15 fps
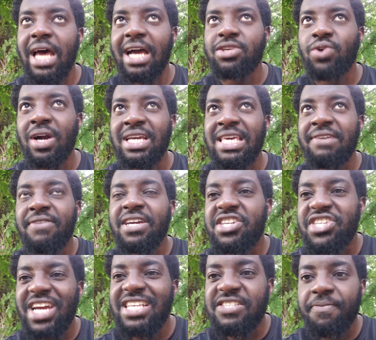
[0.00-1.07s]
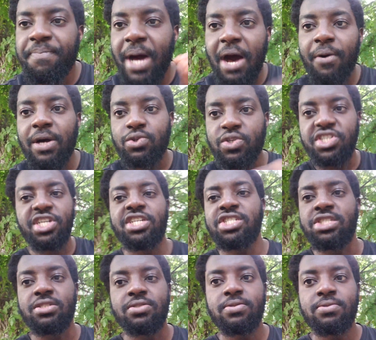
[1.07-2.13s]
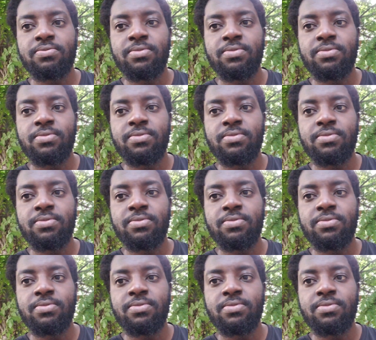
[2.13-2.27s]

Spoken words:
That you are giving creative power to creation.